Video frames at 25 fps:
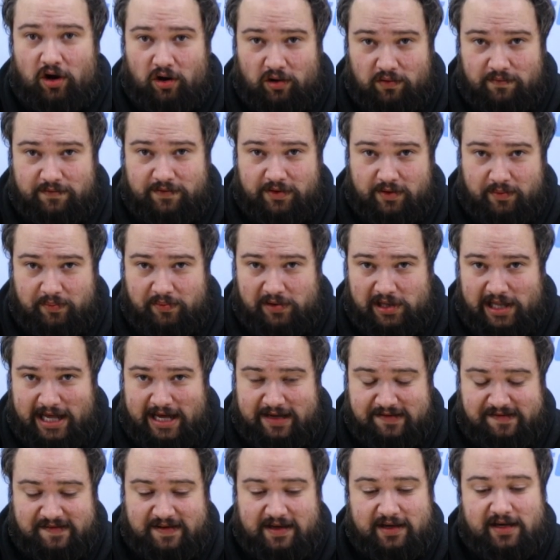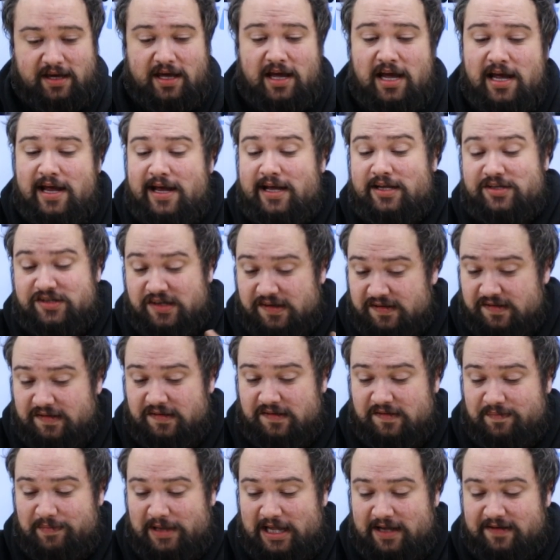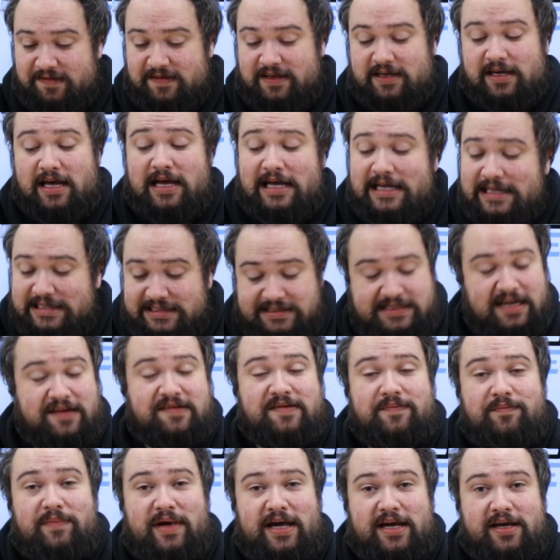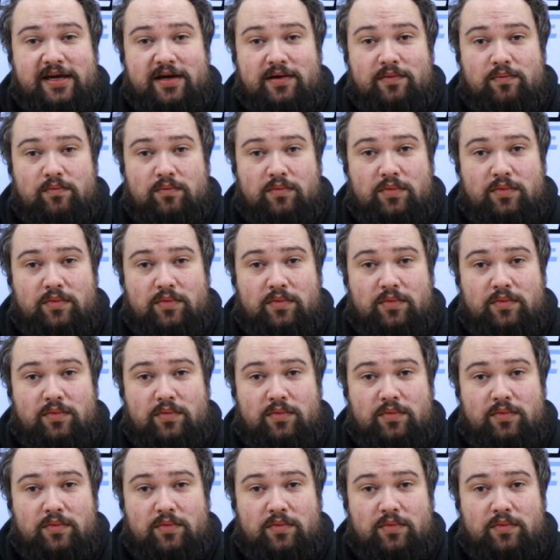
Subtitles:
of the plastic. Just because it's plastic doesn't make it